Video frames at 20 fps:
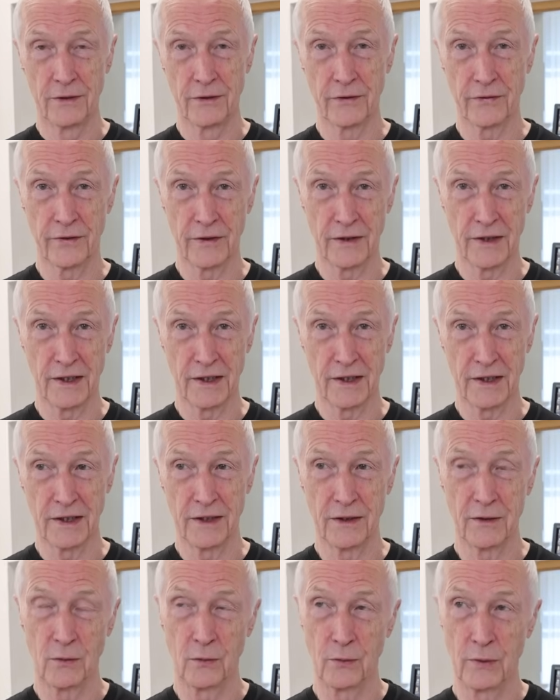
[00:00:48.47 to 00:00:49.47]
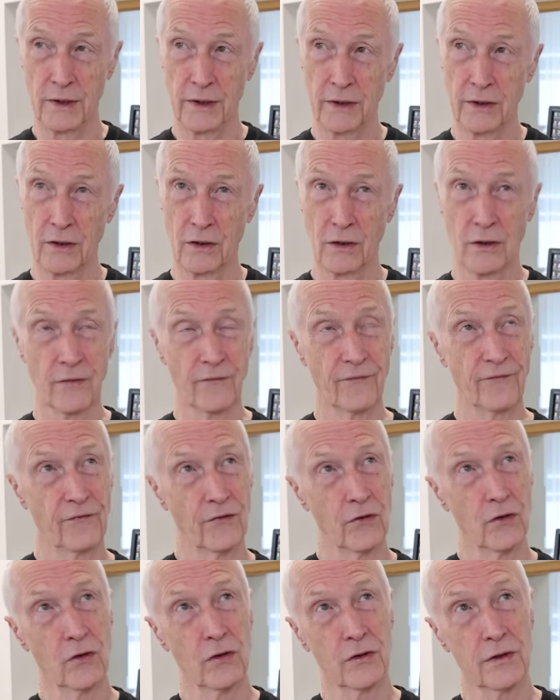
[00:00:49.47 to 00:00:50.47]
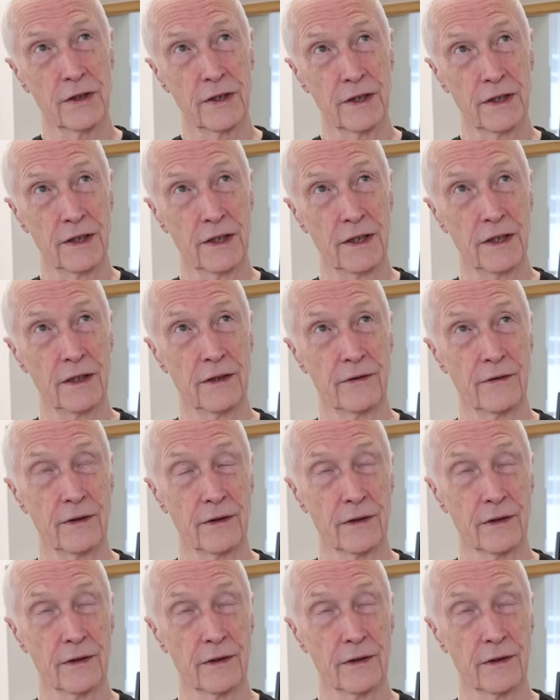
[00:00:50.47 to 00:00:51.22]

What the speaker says: The other day we got 40